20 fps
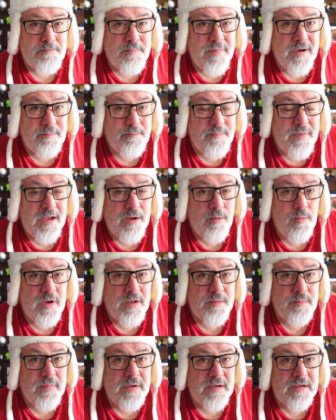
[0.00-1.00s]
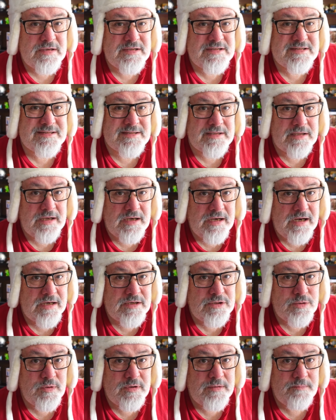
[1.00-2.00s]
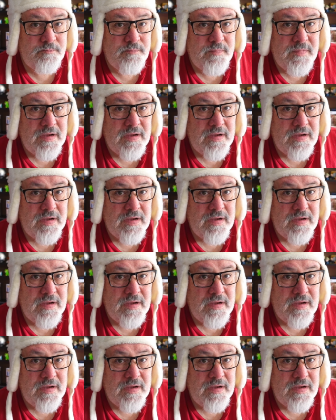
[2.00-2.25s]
but bear with me, just lean into it,